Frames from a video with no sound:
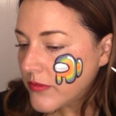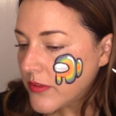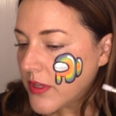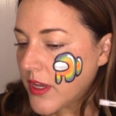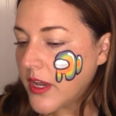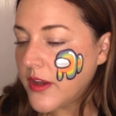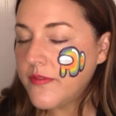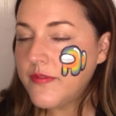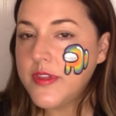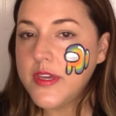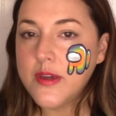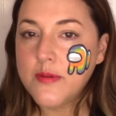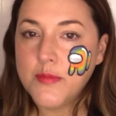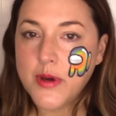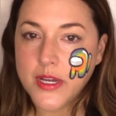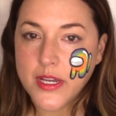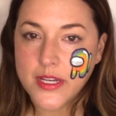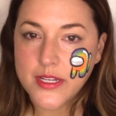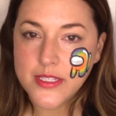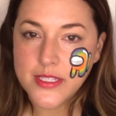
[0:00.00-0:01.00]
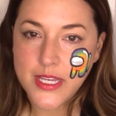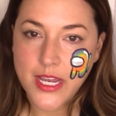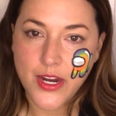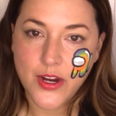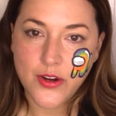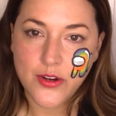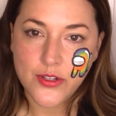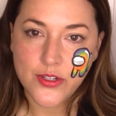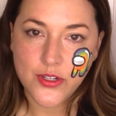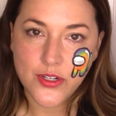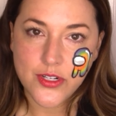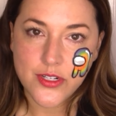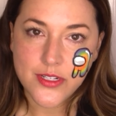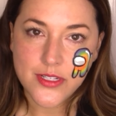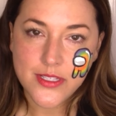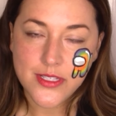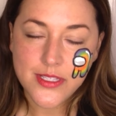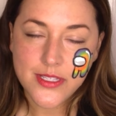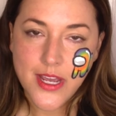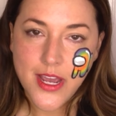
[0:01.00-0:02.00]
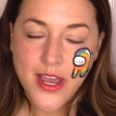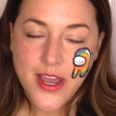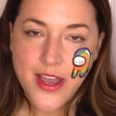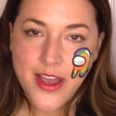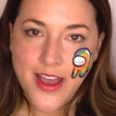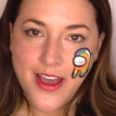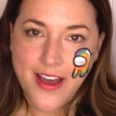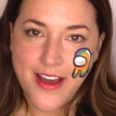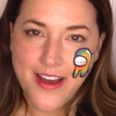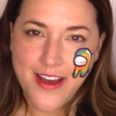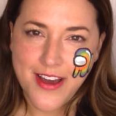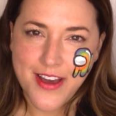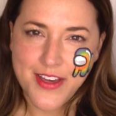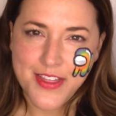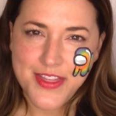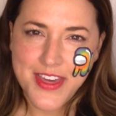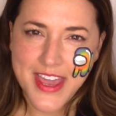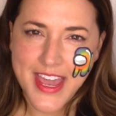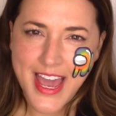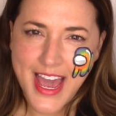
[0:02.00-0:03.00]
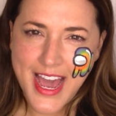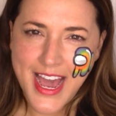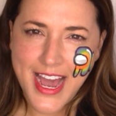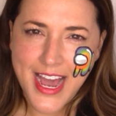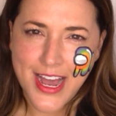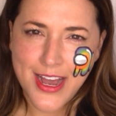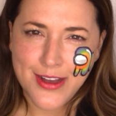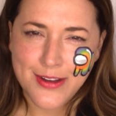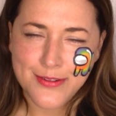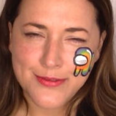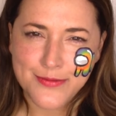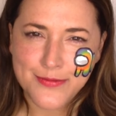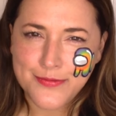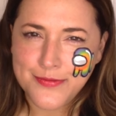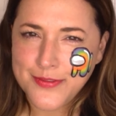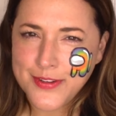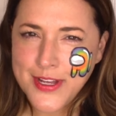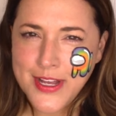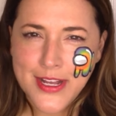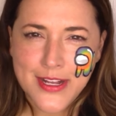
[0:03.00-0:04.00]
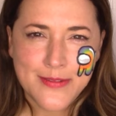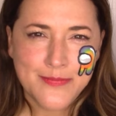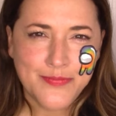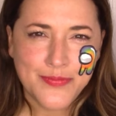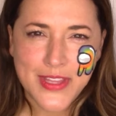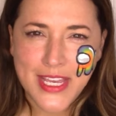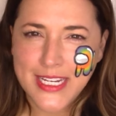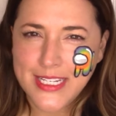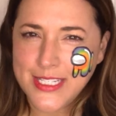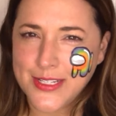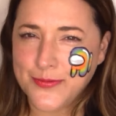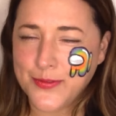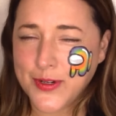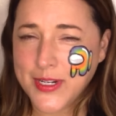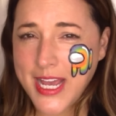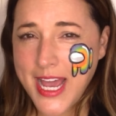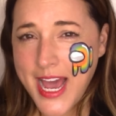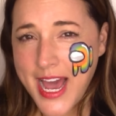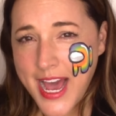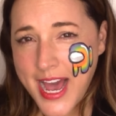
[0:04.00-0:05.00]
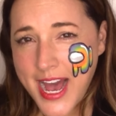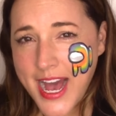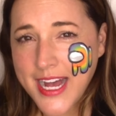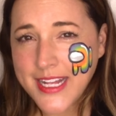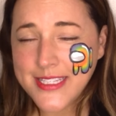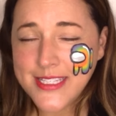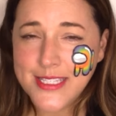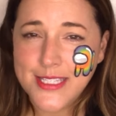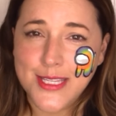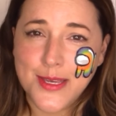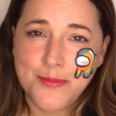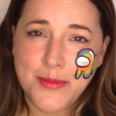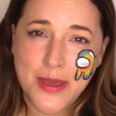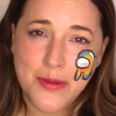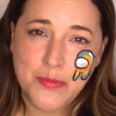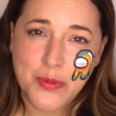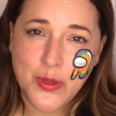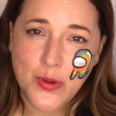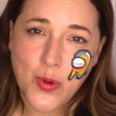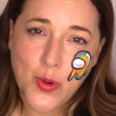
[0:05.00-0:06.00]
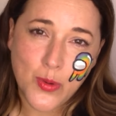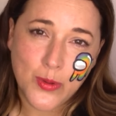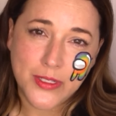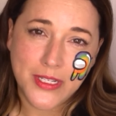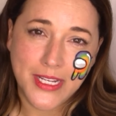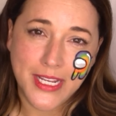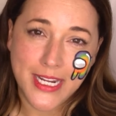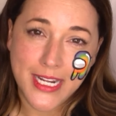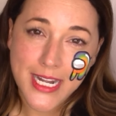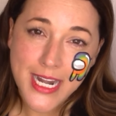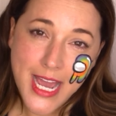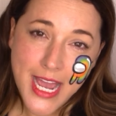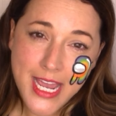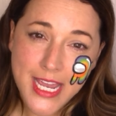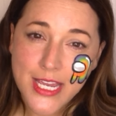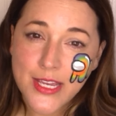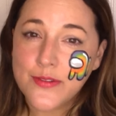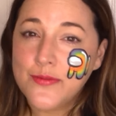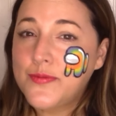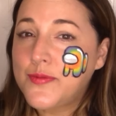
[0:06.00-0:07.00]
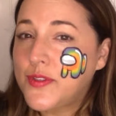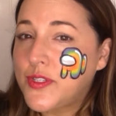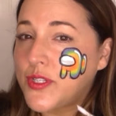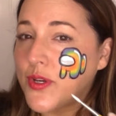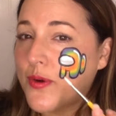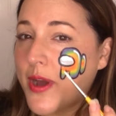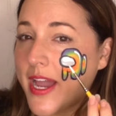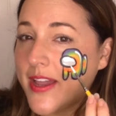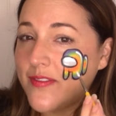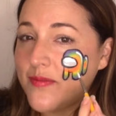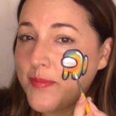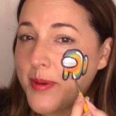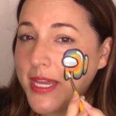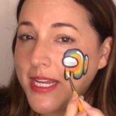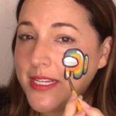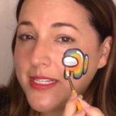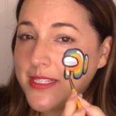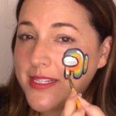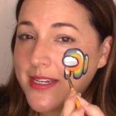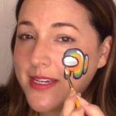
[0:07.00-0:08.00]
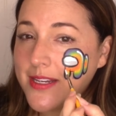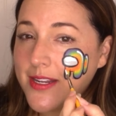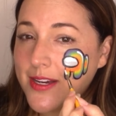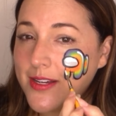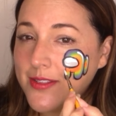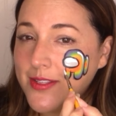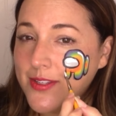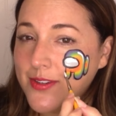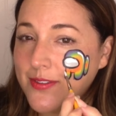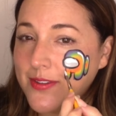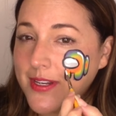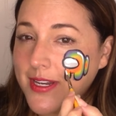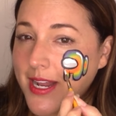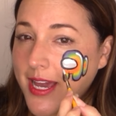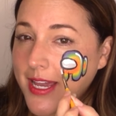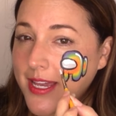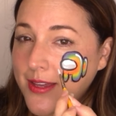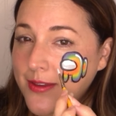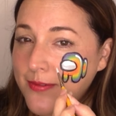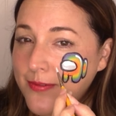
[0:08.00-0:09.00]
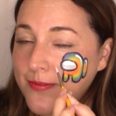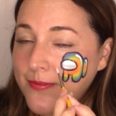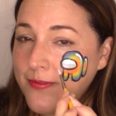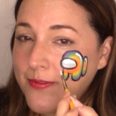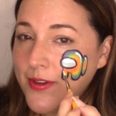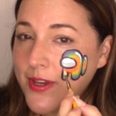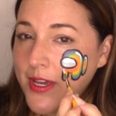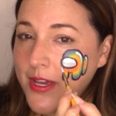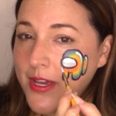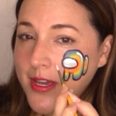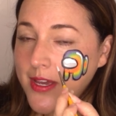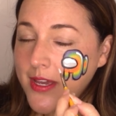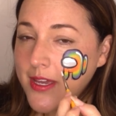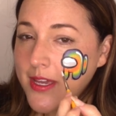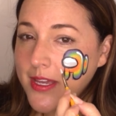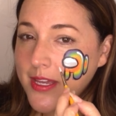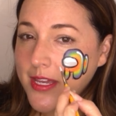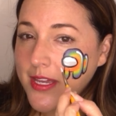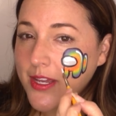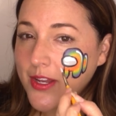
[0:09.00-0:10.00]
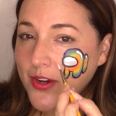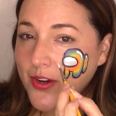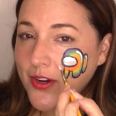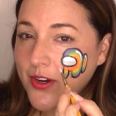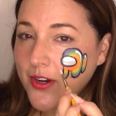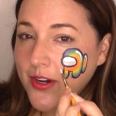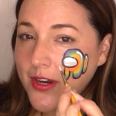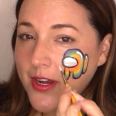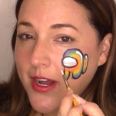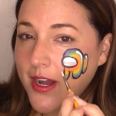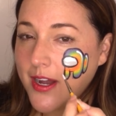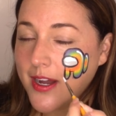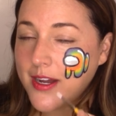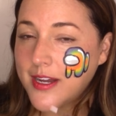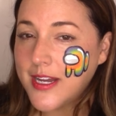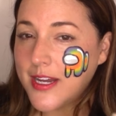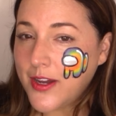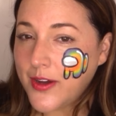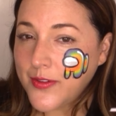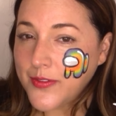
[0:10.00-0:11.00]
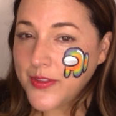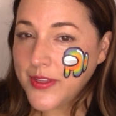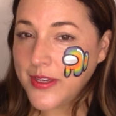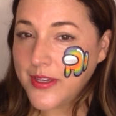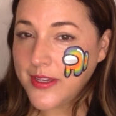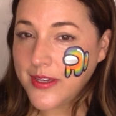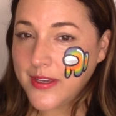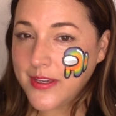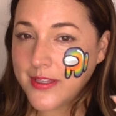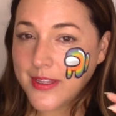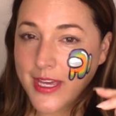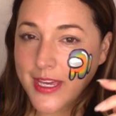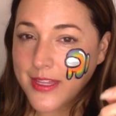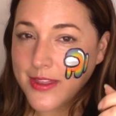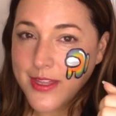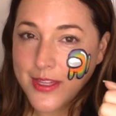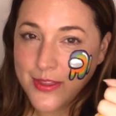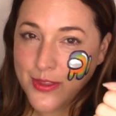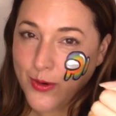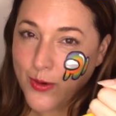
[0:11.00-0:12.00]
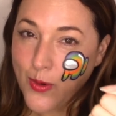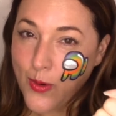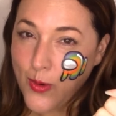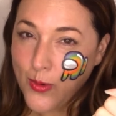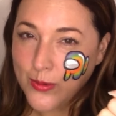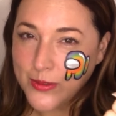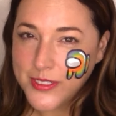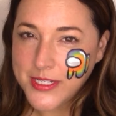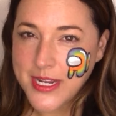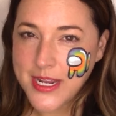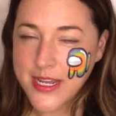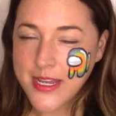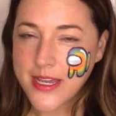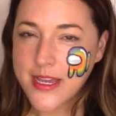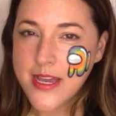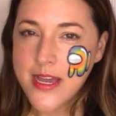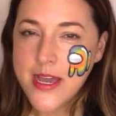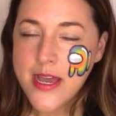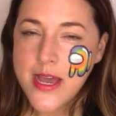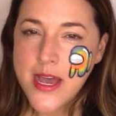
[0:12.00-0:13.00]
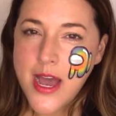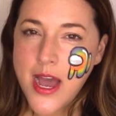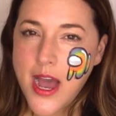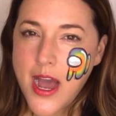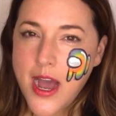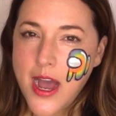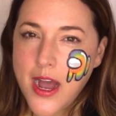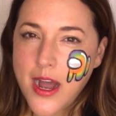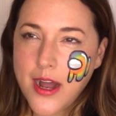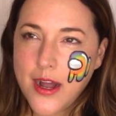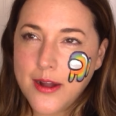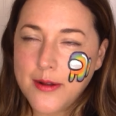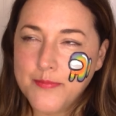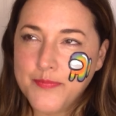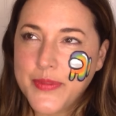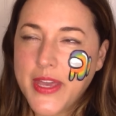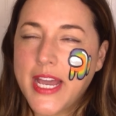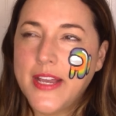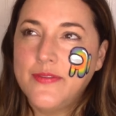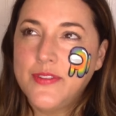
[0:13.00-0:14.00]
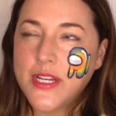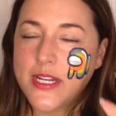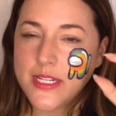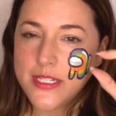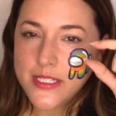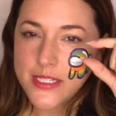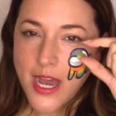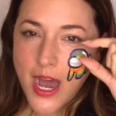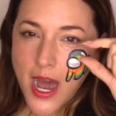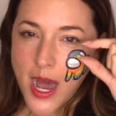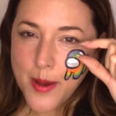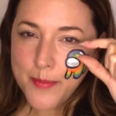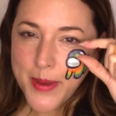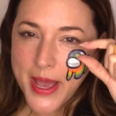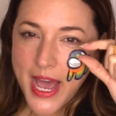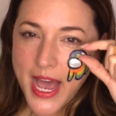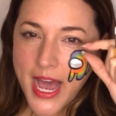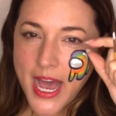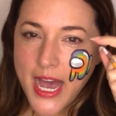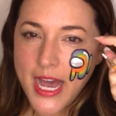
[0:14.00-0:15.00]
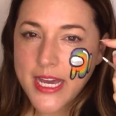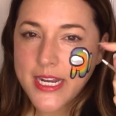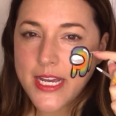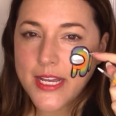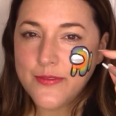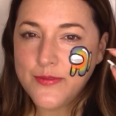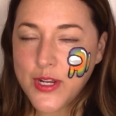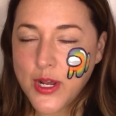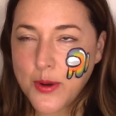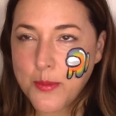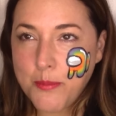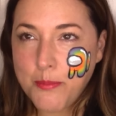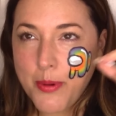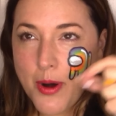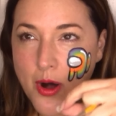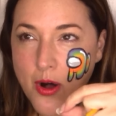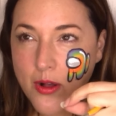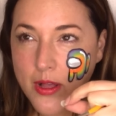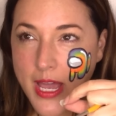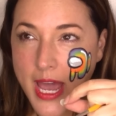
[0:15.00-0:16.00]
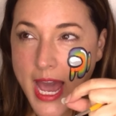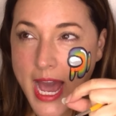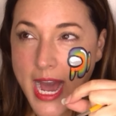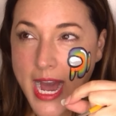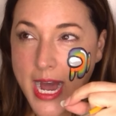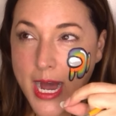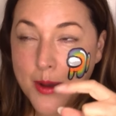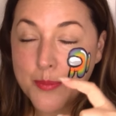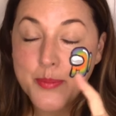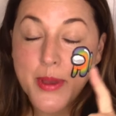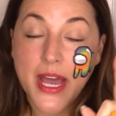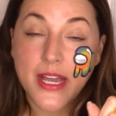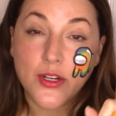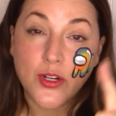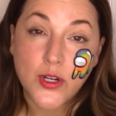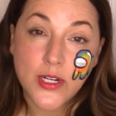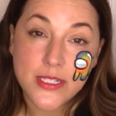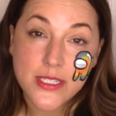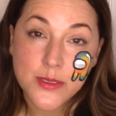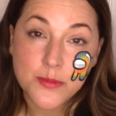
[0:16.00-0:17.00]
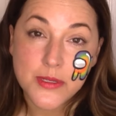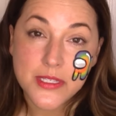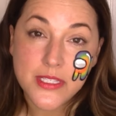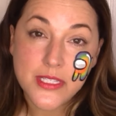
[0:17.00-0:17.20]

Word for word: of the Among Us characters, uh, they have like different hats. They might be holding a knife. So I've painted a little knife here uh, on the, like that they're holding. Um, I've done a top hat. I've done a ball cap. At Christmas